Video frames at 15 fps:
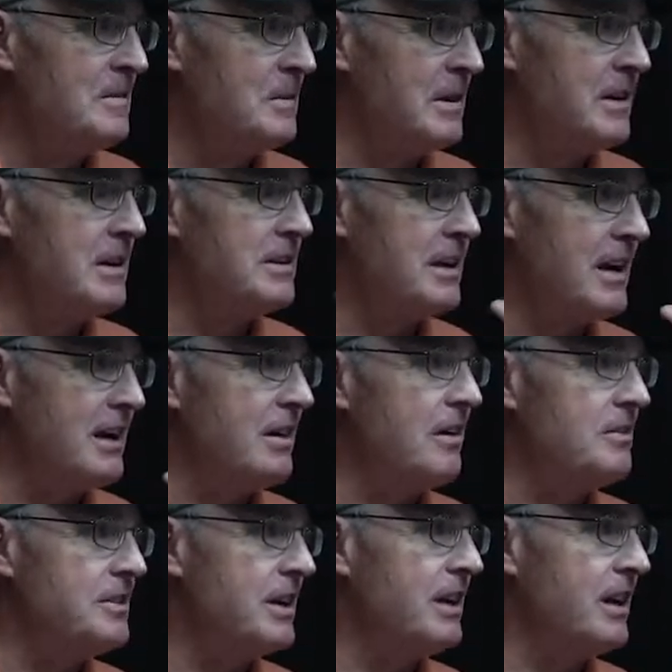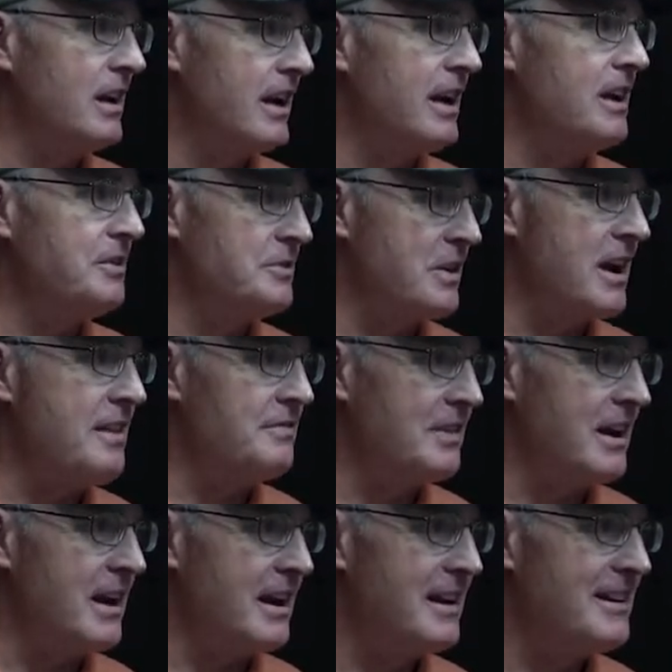We're going to tie an articulated dry
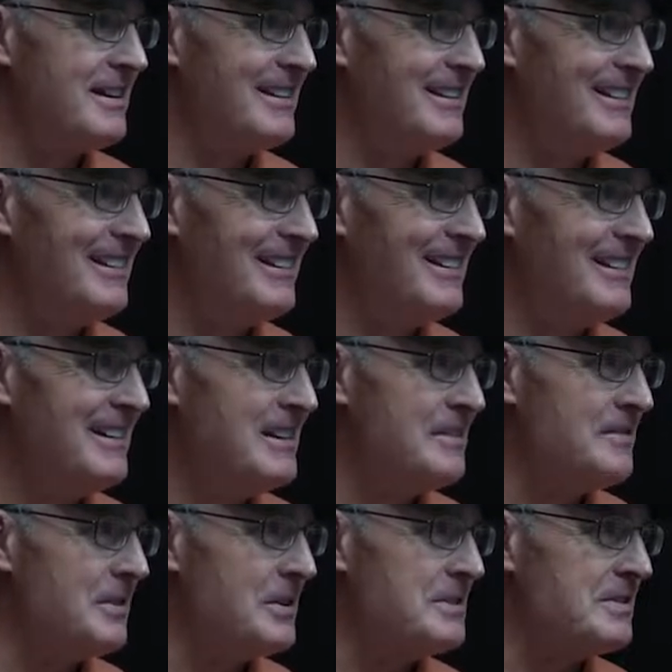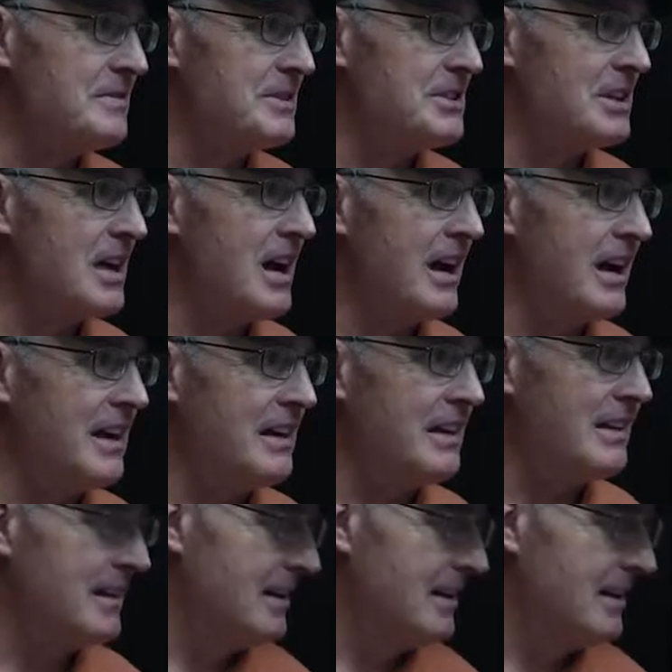fly. First of its kind.